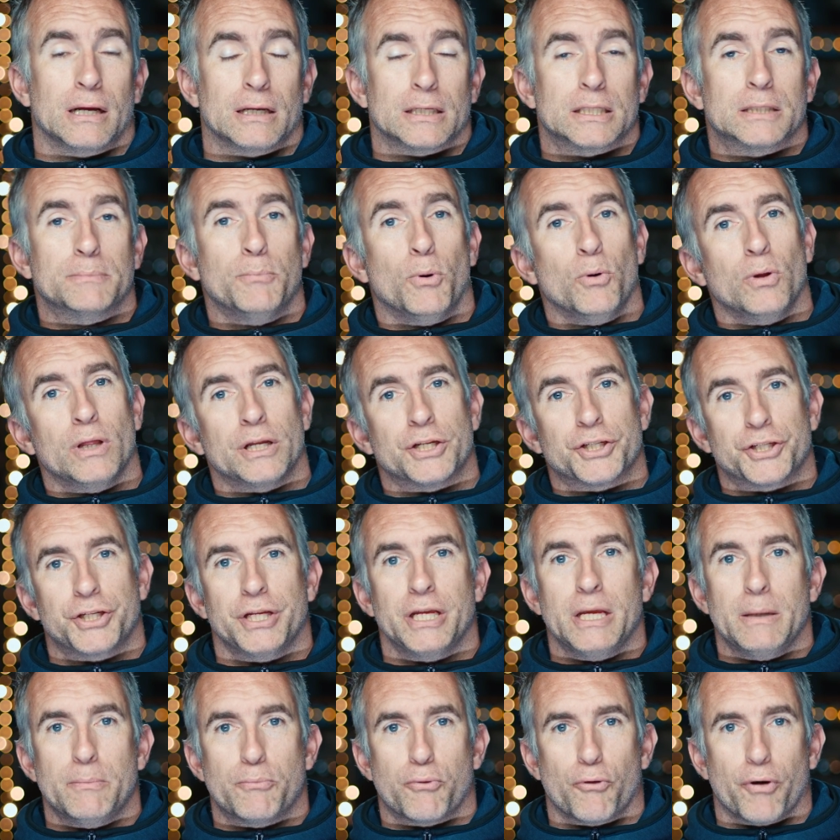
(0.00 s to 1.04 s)
Small
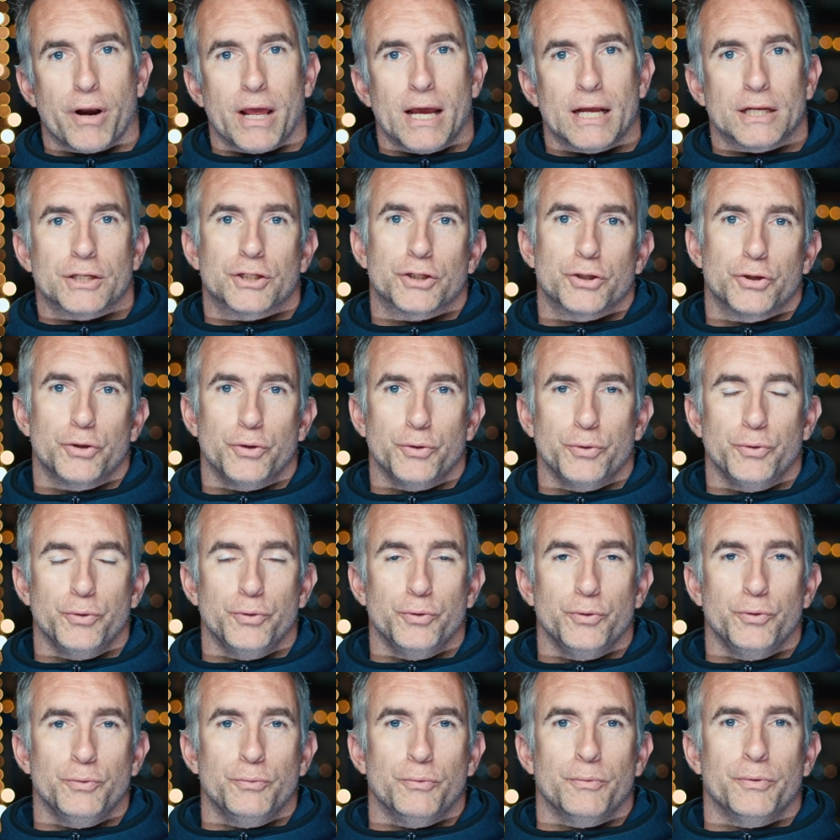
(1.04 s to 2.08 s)
HD brought out
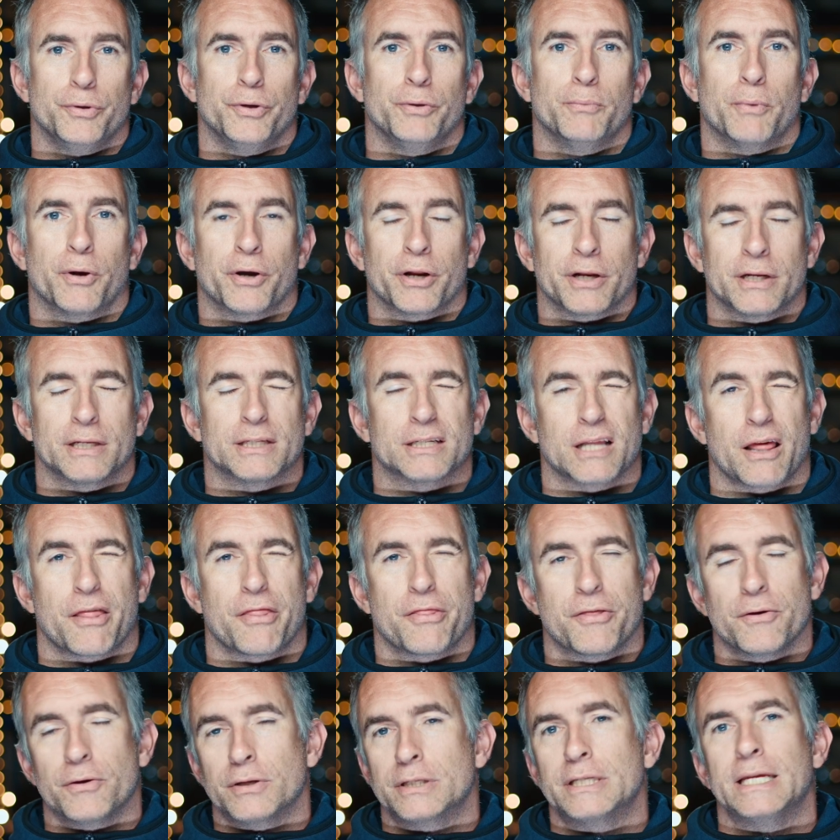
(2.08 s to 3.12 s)
two new monitors, a
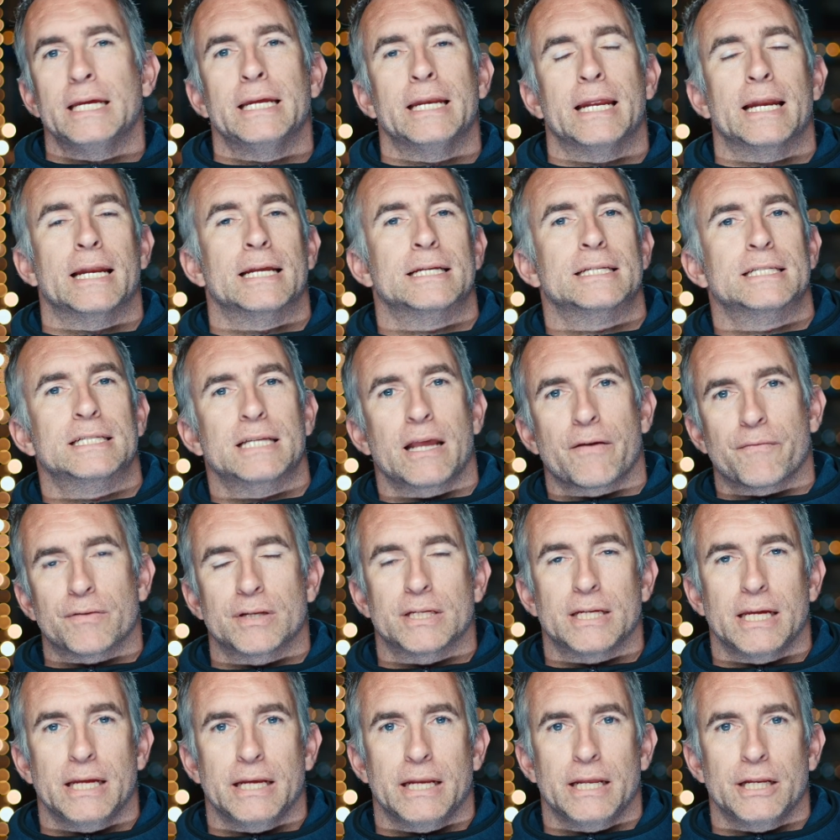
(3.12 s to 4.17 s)
13 and a
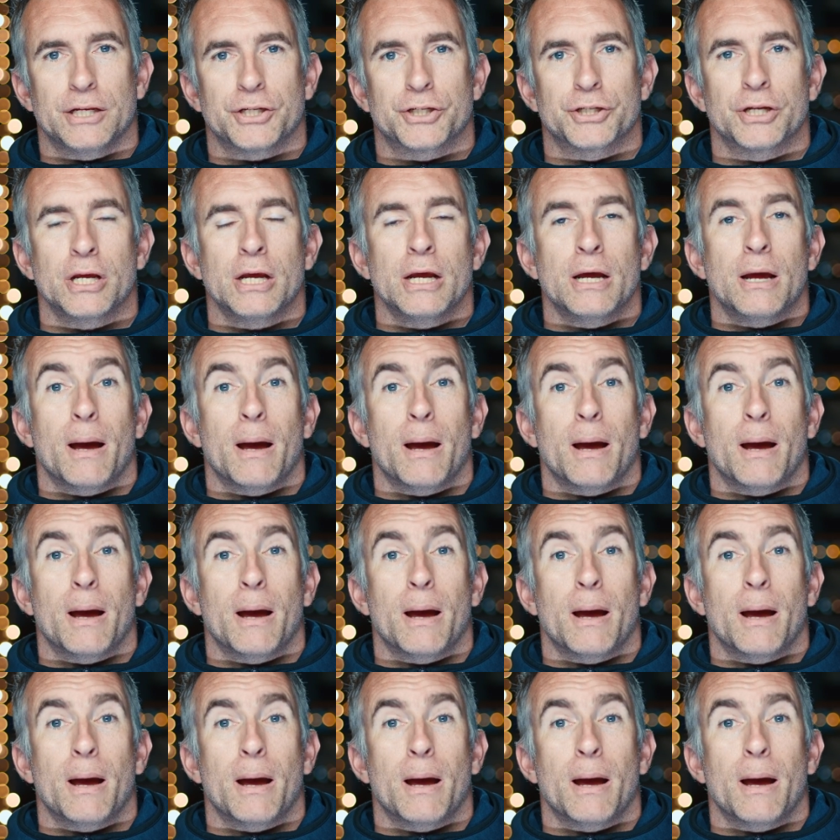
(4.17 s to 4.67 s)
17 inch,